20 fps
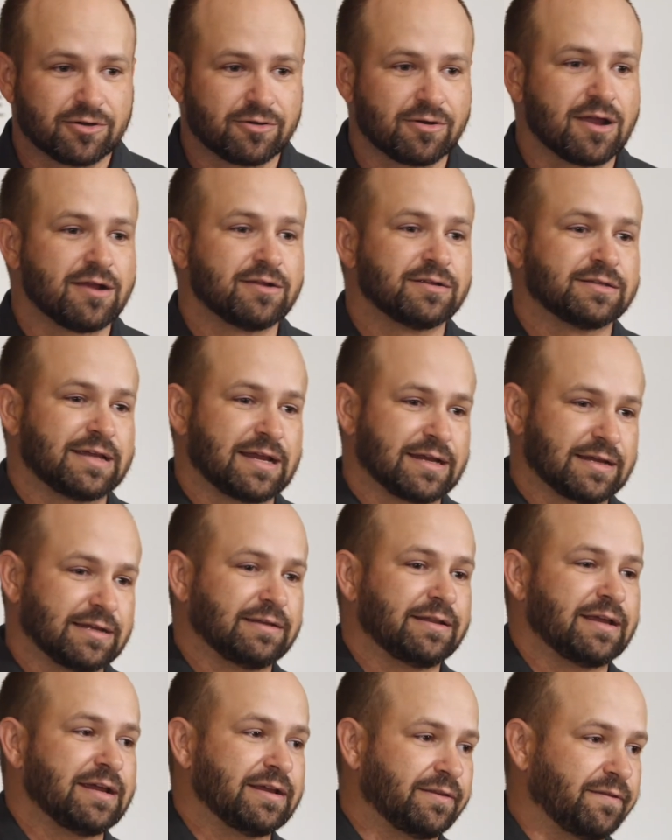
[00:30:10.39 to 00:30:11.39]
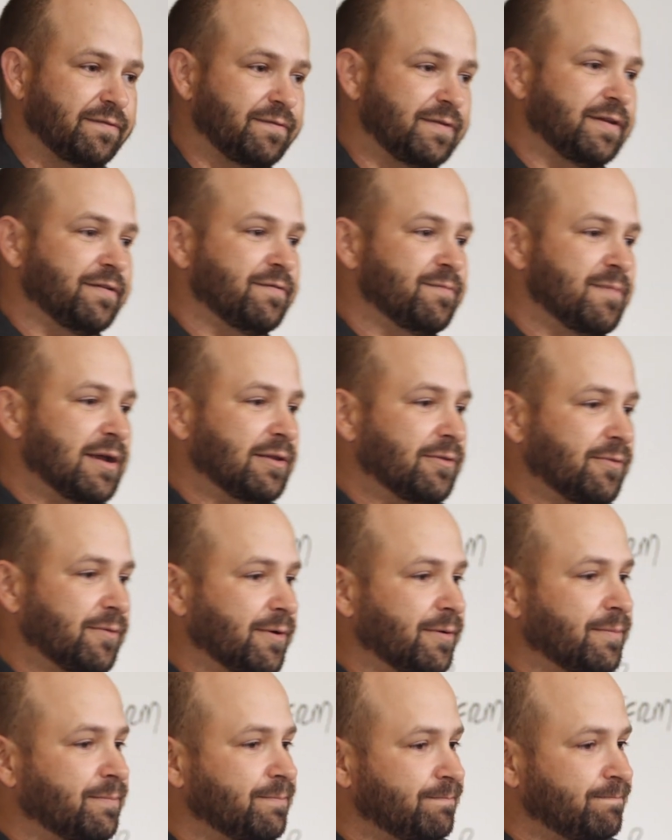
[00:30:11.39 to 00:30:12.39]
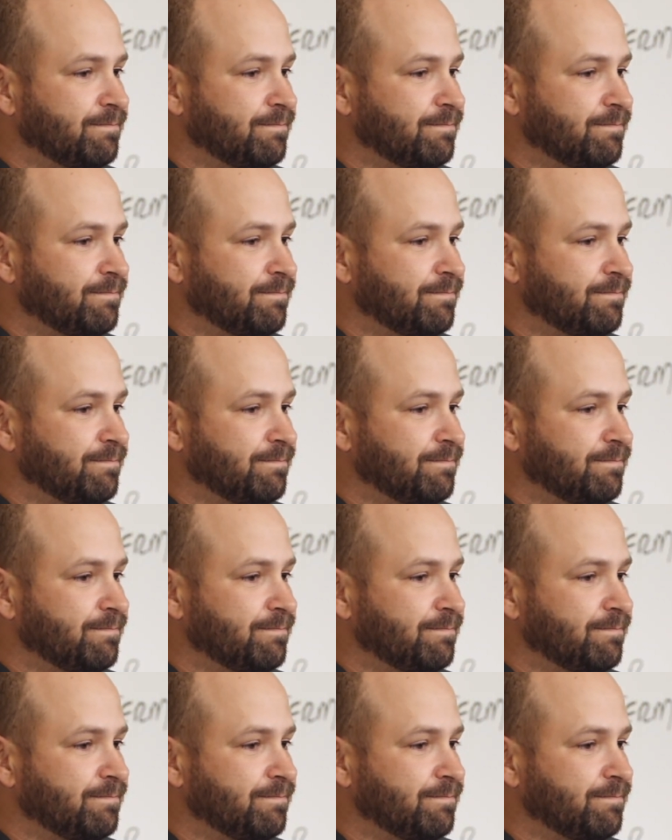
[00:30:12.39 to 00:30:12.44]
crowns I can lay at the feet of my Lord.